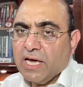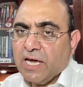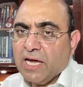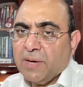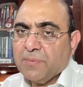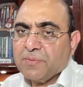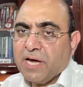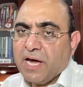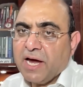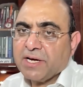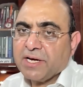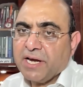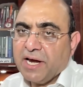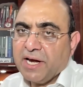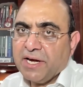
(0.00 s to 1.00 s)
aimed
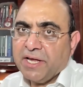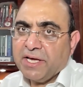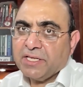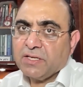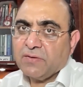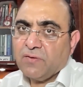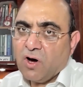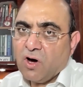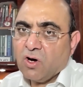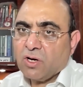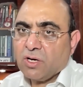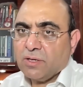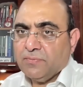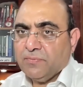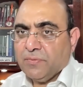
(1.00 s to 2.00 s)
at ending the
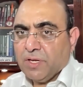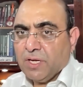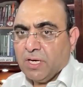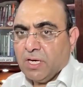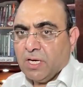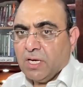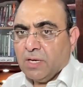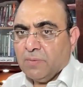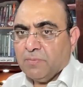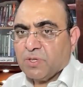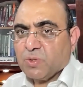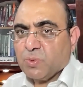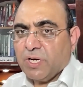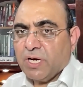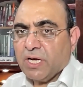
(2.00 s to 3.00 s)
war
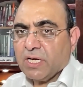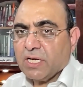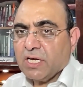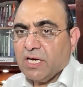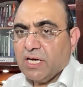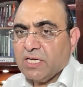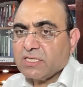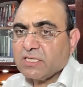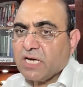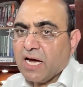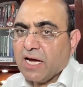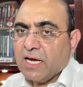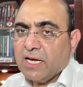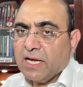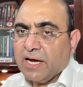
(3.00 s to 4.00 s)
between
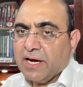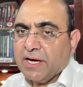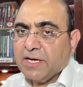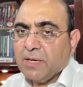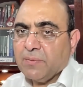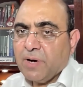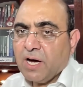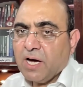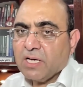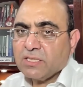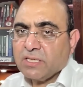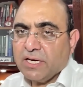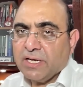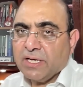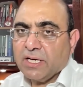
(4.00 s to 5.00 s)
Israel and
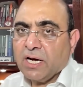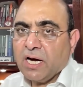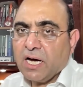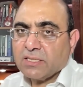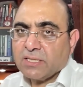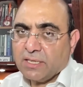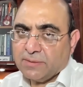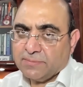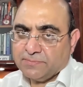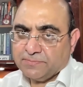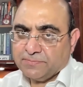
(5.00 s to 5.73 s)
Hamas in Gaza.